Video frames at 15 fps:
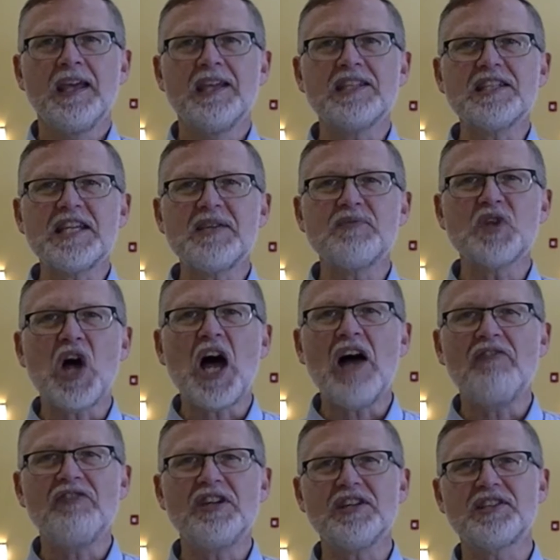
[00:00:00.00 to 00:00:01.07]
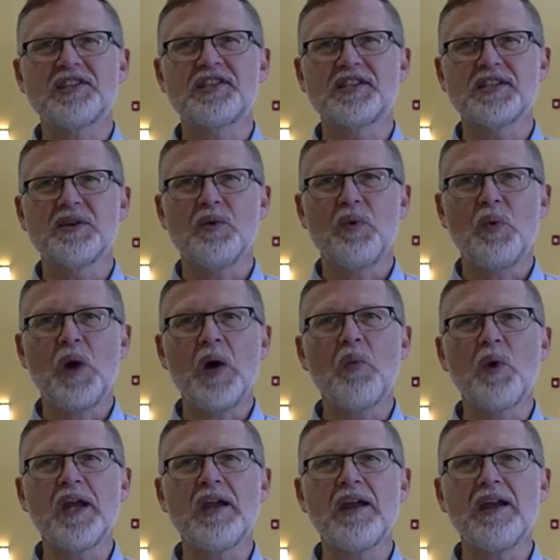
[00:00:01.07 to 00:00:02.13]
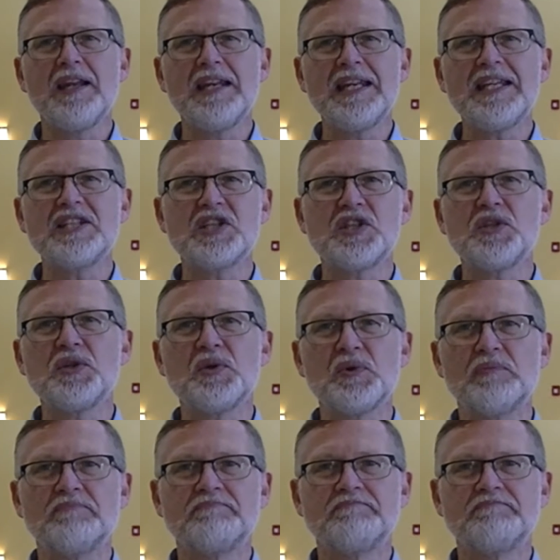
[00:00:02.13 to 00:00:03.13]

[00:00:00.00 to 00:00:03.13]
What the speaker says: It seems obvious what we need to do.